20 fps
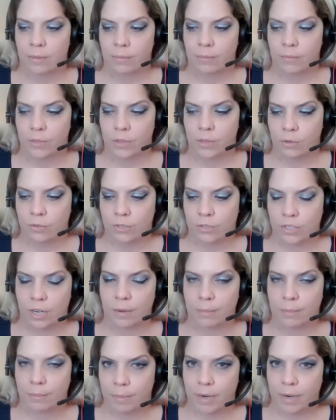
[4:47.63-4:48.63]
Those
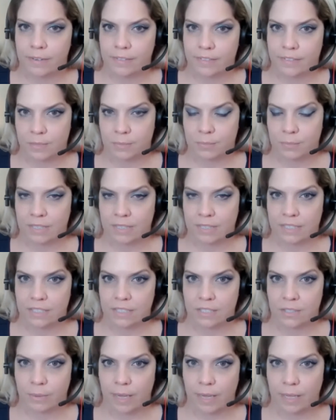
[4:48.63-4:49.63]
are part of the sprints
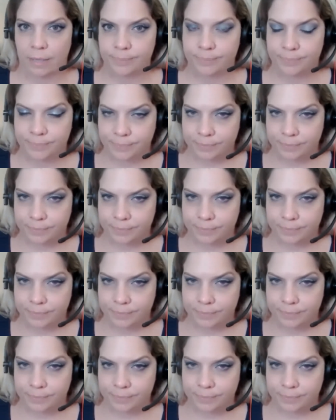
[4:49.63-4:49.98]
as well.